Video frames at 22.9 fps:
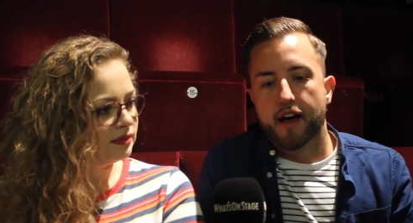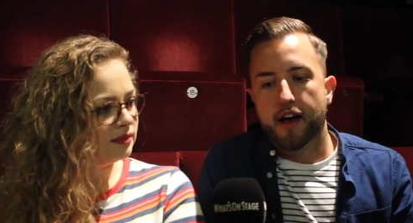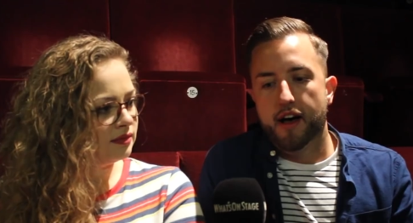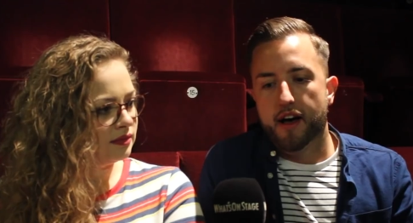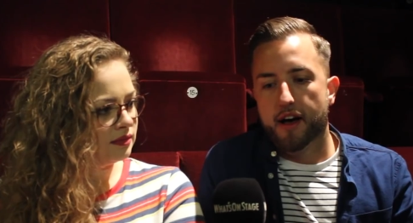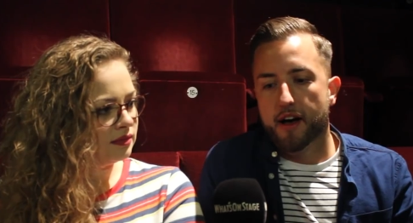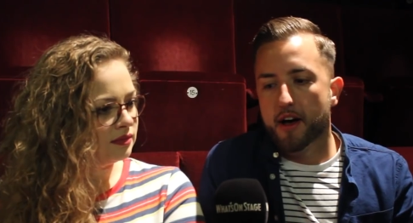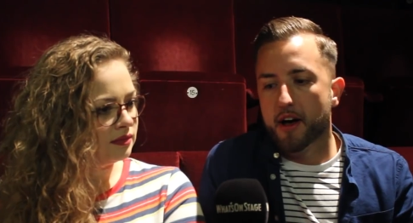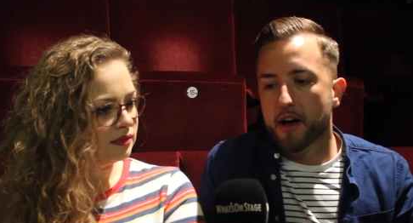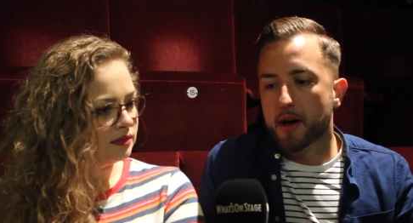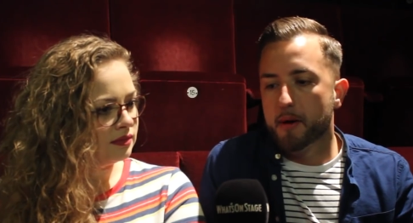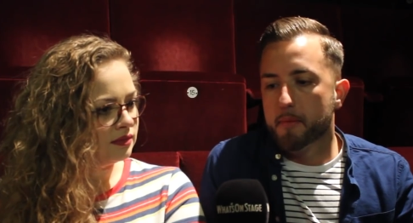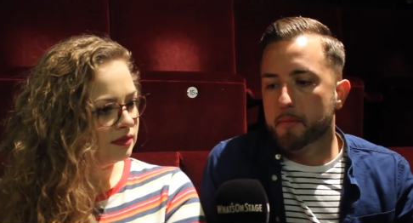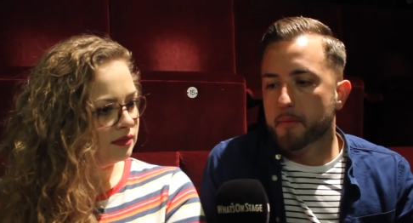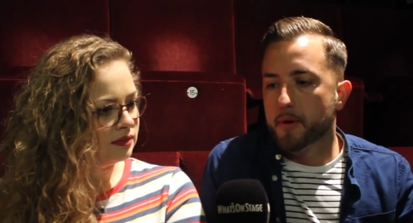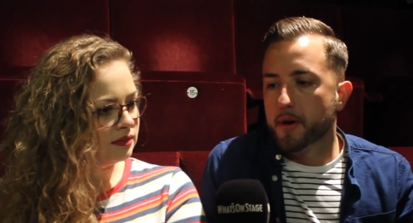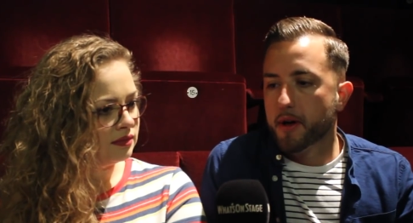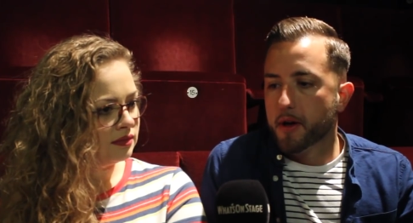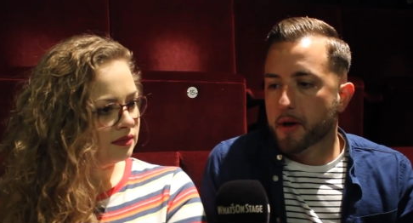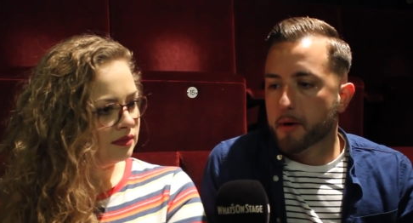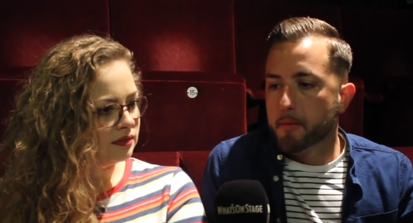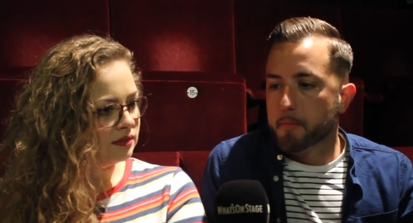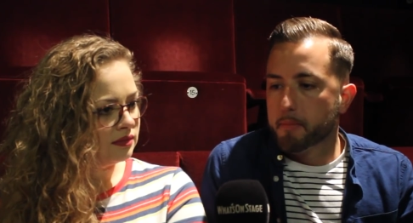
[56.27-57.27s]
Speaker 1: Um,
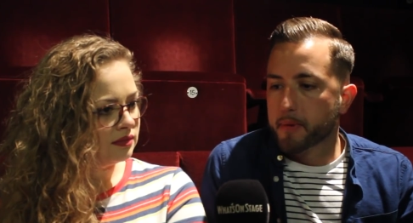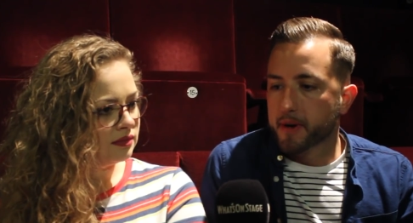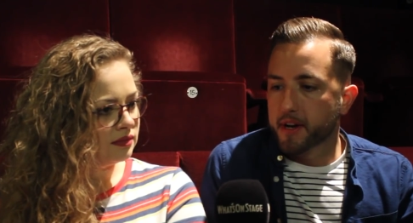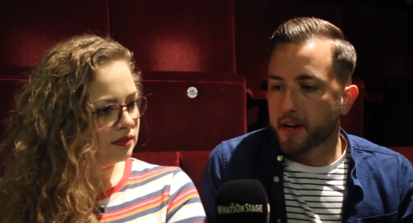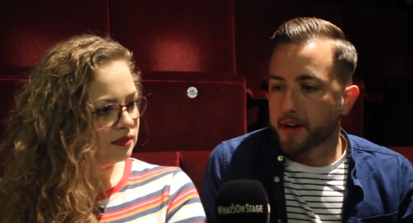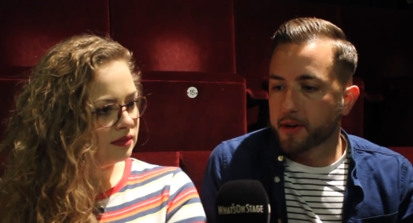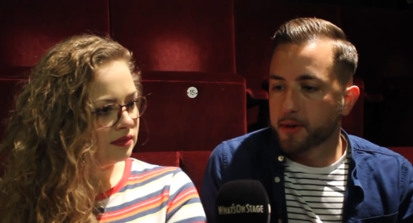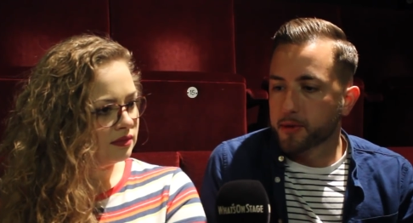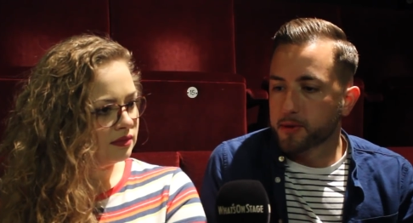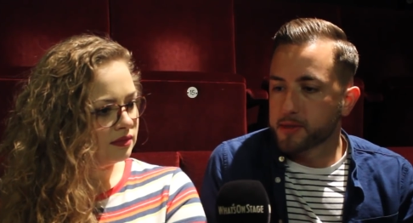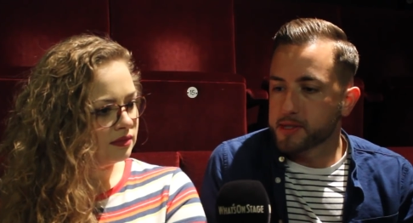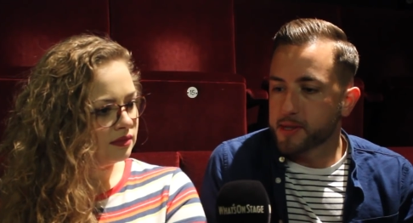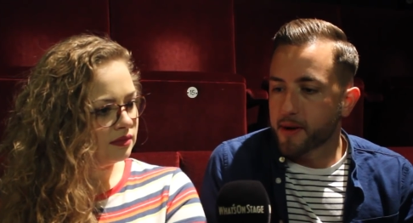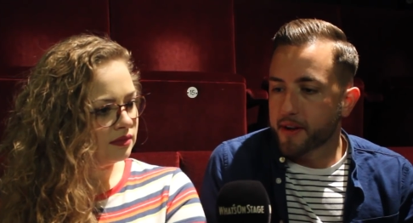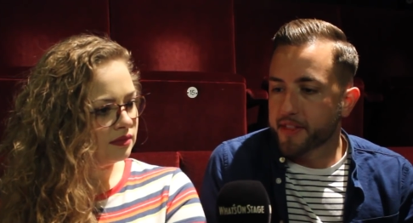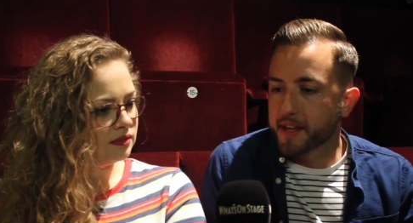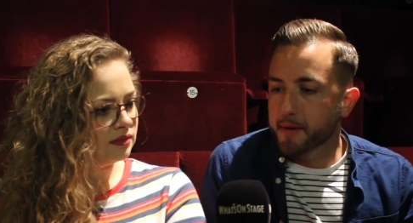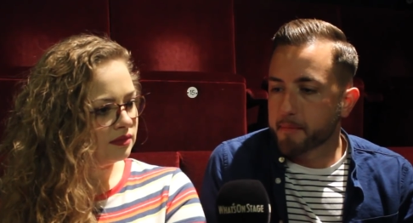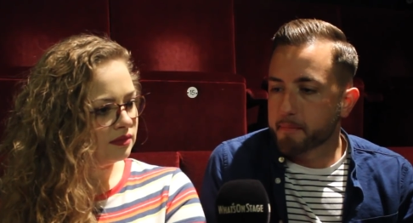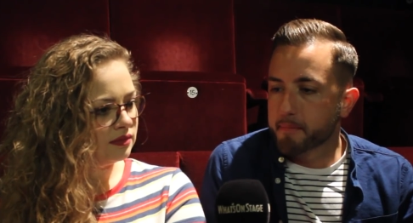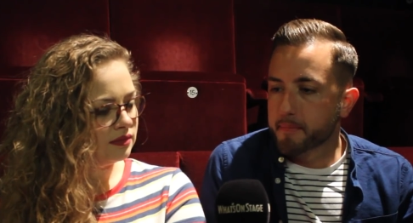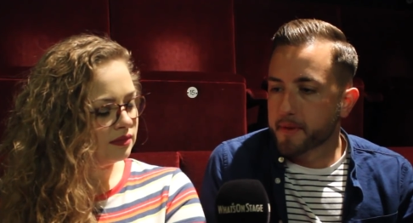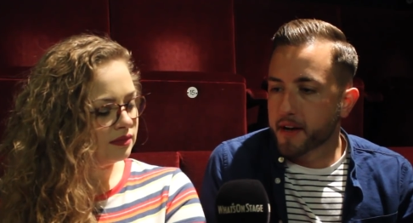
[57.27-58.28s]
but uh, also I
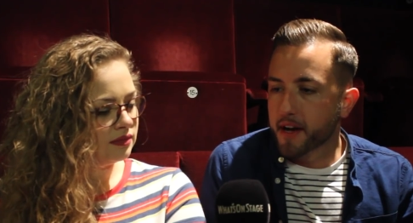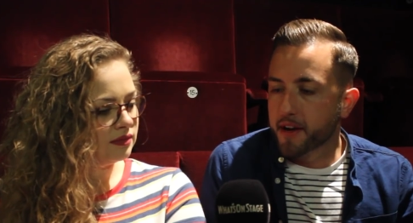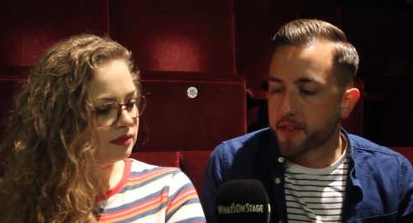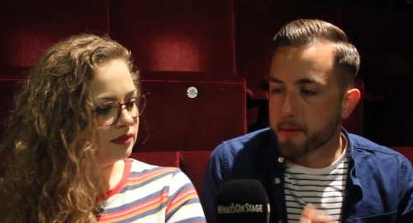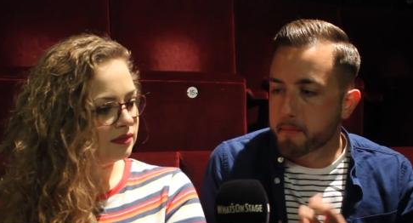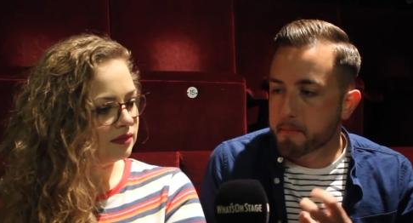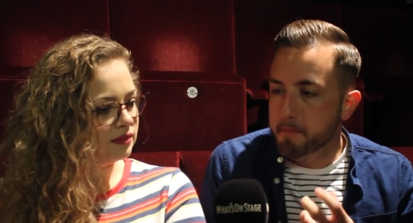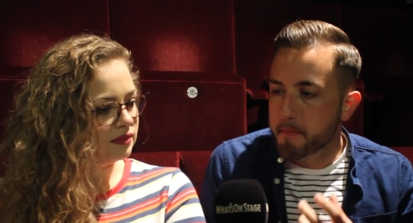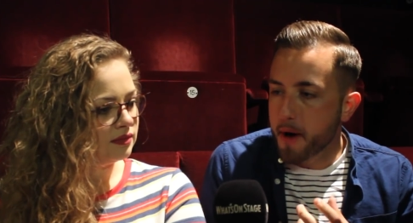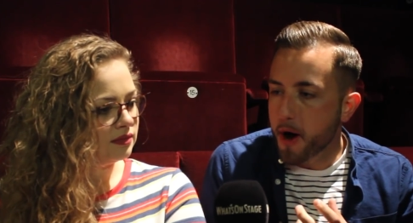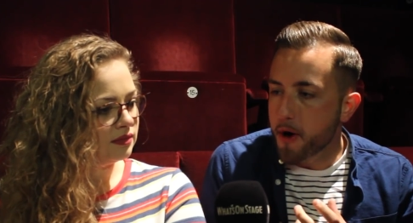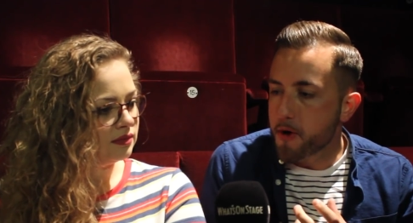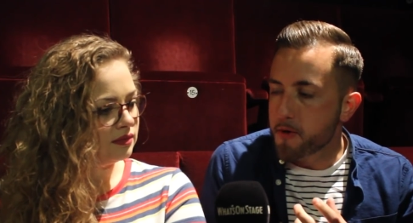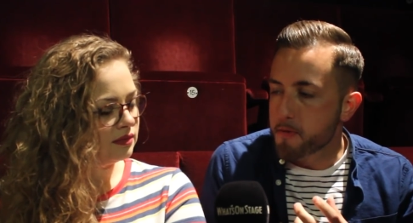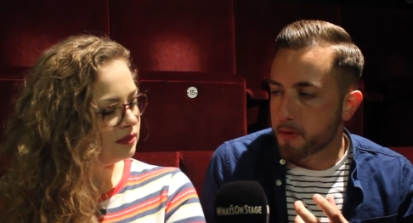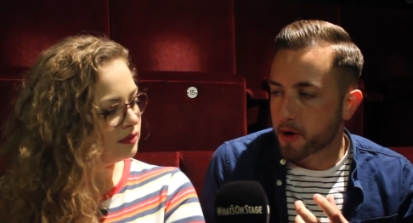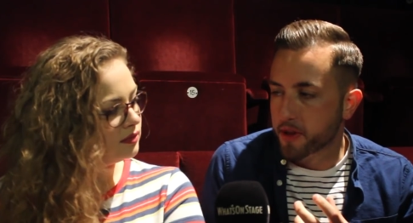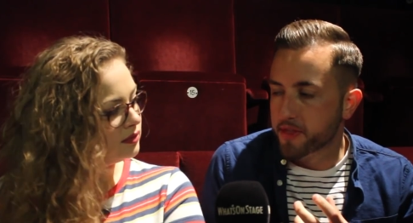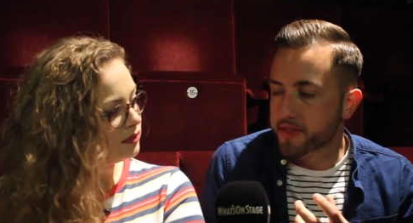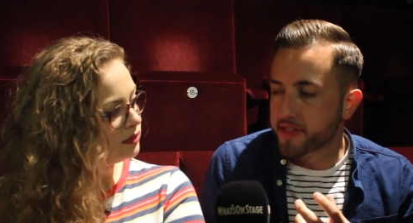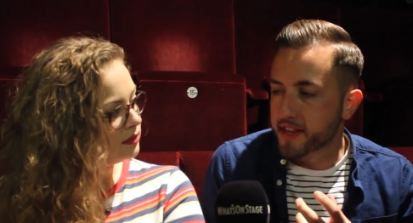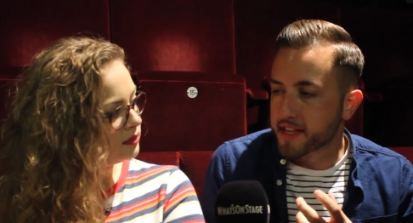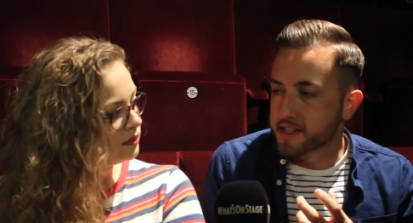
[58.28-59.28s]
think at the
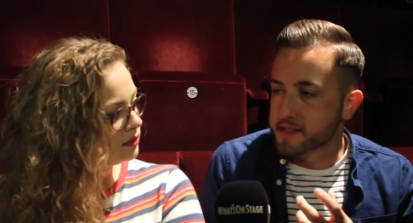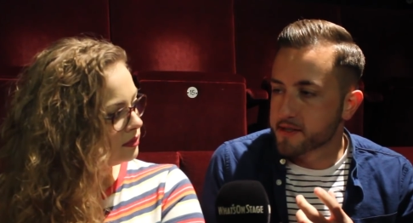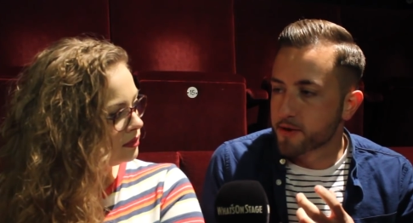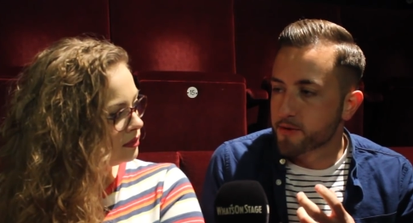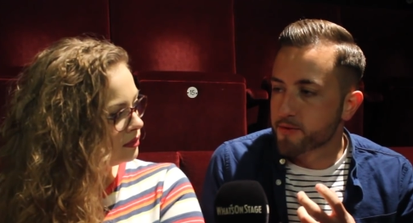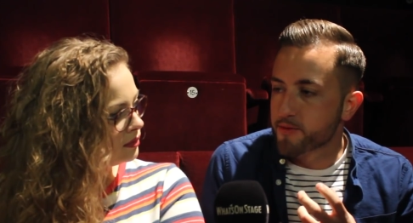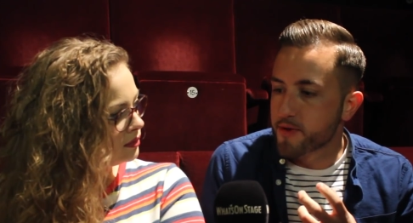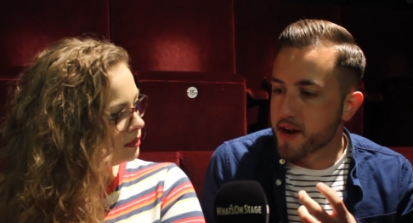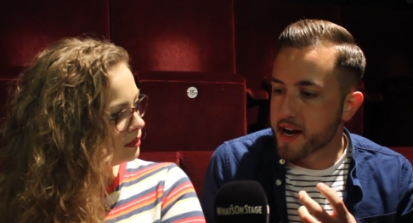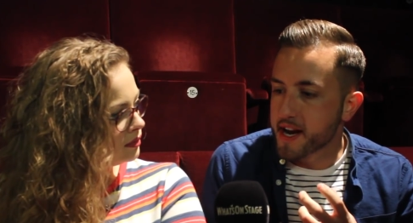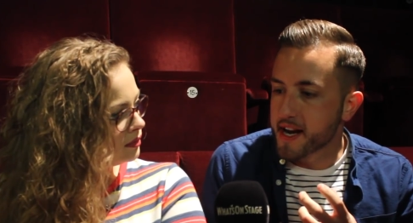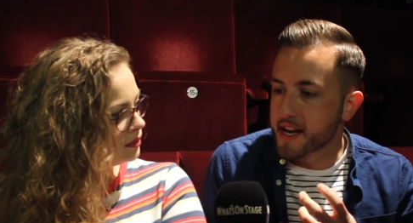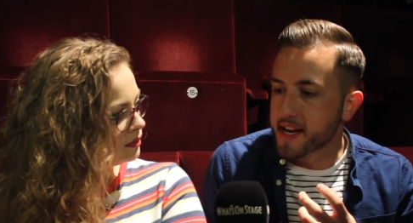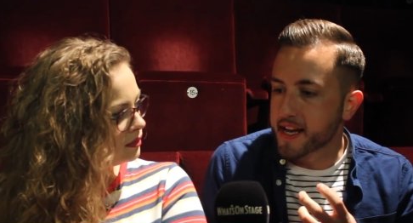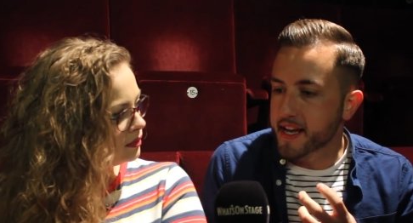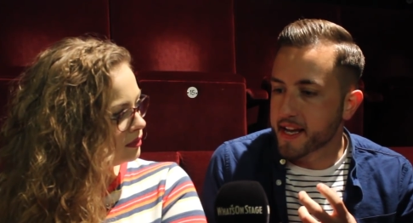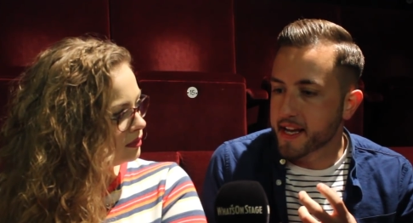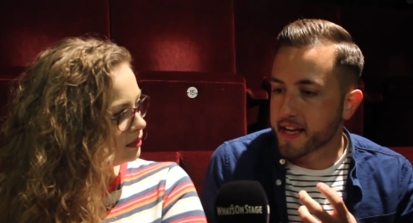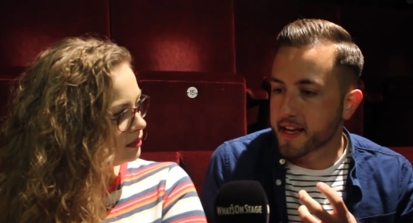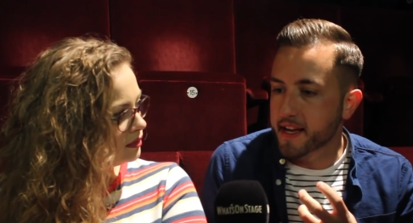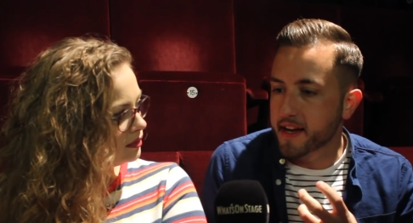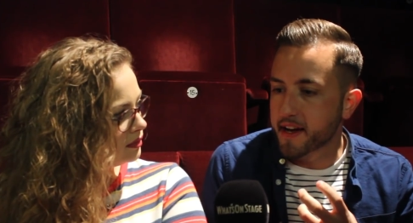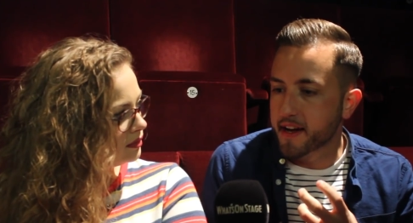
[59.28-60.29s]
moment there's a
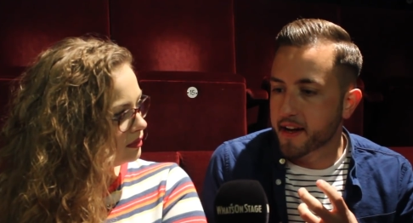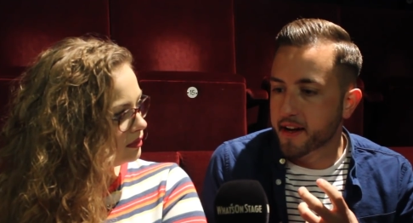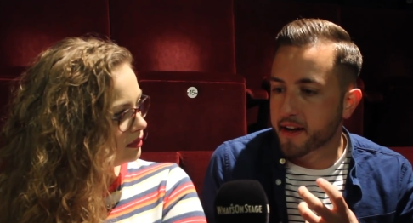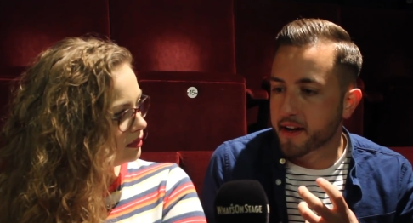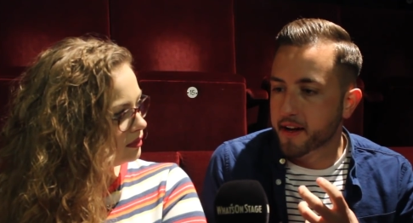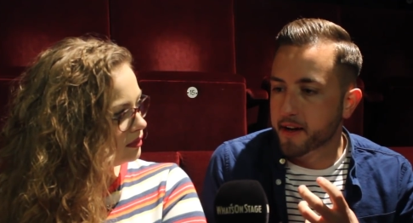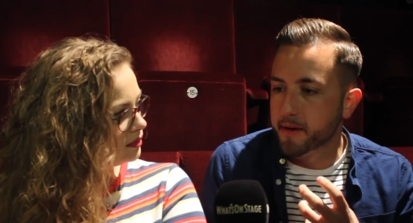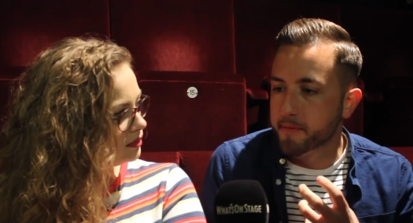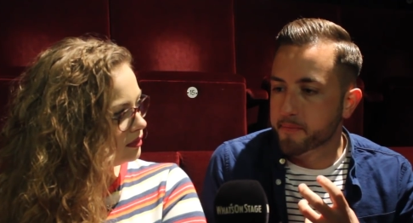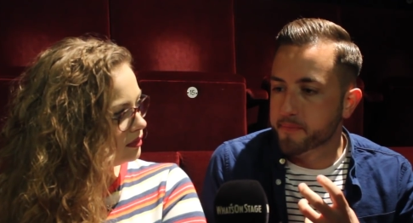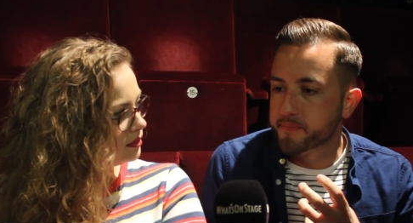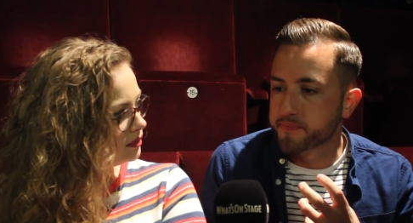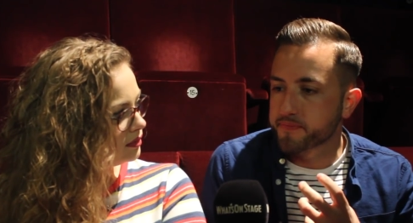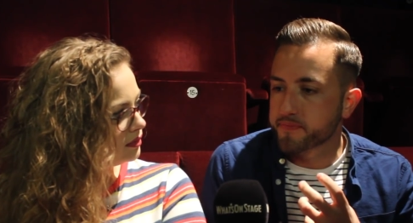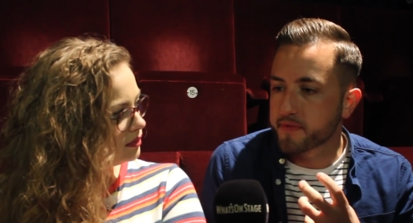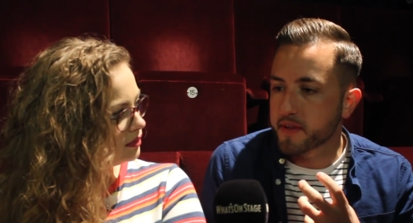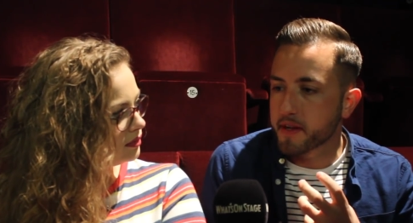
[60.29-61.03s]
really um,